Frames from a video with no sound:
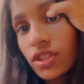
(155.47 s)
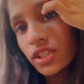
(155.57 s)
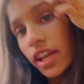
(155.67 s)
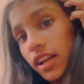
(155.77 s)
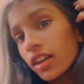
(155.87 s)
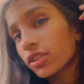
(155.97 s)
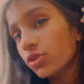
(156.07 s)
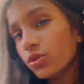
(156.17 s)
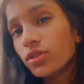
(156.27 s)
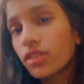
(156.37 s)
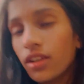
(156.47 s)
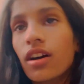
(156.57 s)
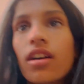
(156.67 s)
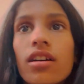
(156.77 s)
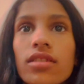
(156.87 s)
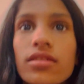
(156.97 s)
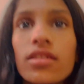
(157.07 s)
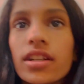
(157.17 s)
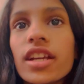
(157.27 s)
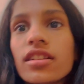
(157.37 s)
check
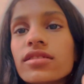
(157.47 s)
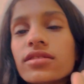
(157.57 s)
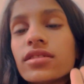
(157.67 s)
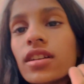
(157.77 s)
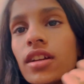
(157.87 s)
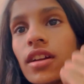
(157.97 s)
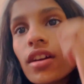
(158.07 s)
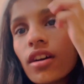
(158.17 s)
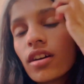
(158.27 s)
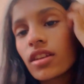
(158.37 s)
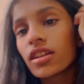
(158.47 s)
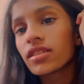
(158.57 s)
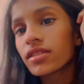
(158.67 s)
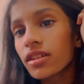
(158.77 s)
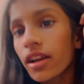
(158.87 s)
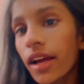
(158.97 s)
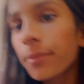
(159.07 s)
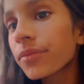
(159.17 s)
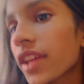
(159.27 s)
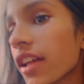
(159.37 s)
the reels on
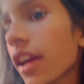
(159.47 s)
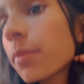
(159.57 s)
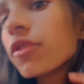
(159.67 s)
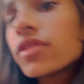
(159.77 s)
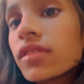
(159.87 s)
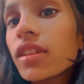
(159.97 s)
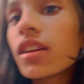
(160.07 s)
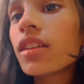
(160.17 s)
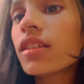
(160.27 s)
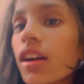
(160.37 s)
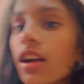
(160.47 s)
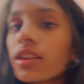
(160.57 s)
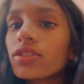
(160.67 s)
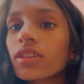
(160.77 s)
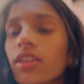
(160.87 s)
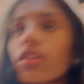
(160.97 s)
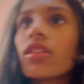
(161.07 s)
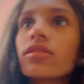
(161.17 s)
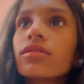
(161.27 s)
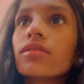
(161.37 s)
Instagram that I posted, and you can
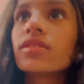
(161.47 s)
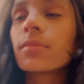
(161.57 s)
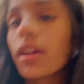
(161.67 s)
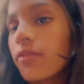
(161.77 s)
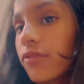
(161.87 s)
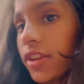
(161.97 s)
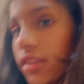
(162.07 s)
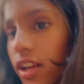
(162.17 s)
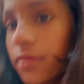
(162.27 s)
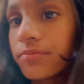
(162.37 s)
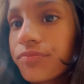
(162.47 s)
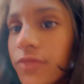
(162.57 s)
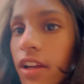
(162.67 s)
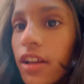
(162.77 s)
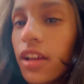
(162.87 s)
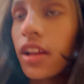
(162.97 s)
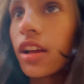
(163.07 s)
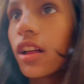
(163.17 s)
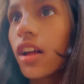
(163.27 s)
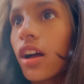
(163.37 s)
also see my fit there.
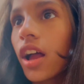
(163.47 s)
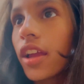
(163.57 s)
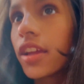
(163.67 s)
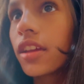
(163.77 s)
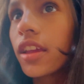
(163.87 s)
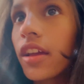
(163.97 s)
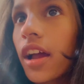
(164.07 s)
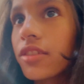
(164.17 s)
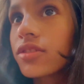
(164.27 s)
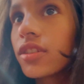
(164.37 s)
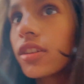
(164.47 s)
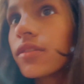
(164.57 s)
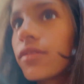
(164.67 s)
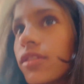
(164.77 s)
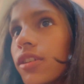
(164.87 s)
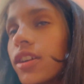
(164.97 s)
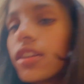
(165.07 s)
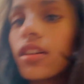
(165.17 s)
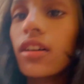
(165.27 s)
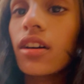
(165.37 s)
I actually
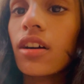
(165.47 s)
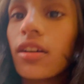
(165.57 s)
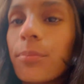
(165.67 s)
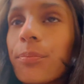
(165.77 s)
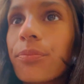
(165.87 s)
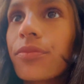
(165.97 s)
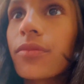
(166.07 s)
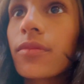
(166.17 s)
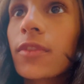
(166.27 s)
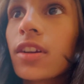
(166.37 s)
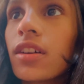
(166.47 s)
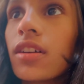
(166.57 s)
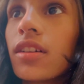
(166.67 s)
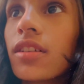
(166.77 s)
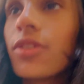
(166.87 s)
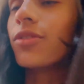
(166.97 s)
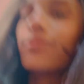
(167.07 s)
wore a no,